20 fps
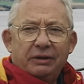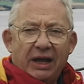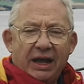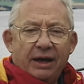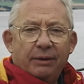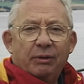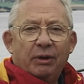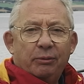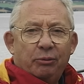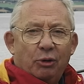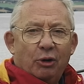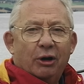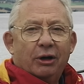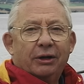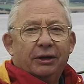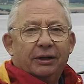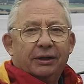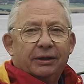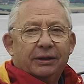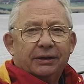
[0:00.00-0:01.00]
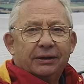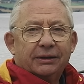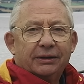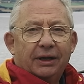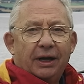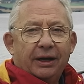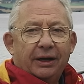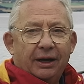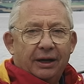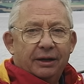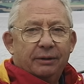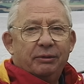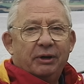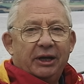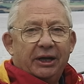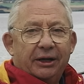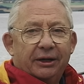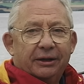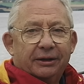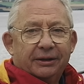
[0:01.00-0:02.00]
damn important. I got to
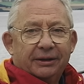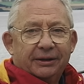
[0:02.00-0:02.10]
be here.